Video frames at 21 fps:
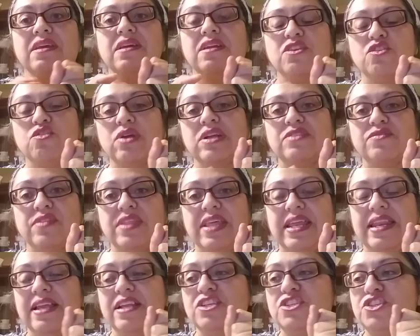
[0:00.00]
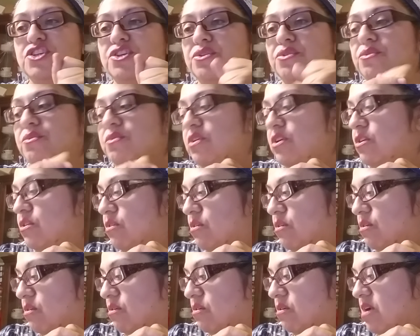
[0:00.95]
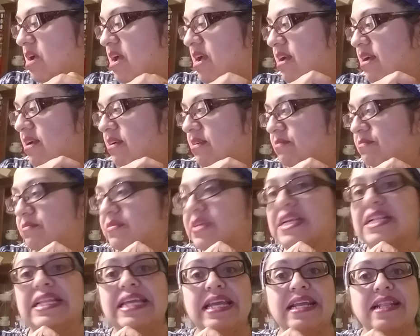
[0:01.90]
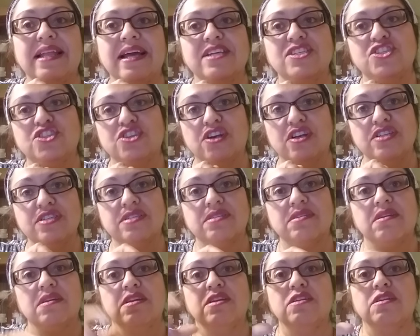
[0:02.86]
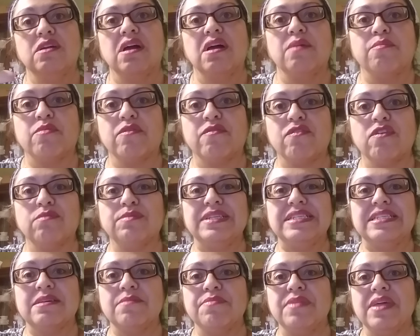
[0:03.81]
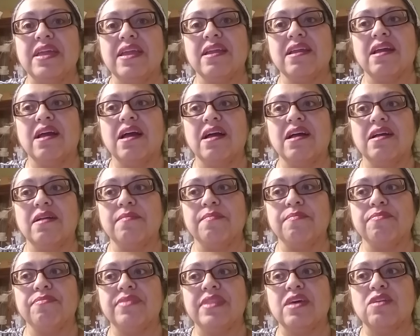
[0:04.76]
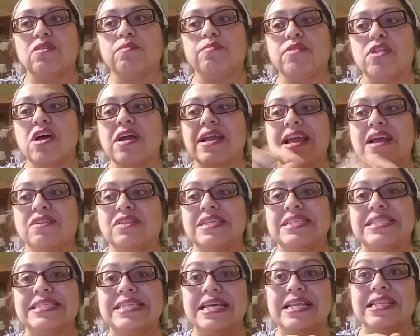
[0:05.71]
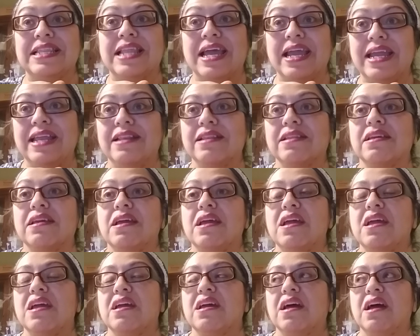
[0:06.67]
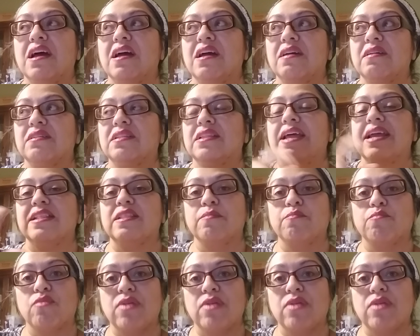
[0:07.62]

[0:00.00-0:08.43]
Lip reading: transfer that into your clean glass jars. Preferably something that'll block out the sunlight, like the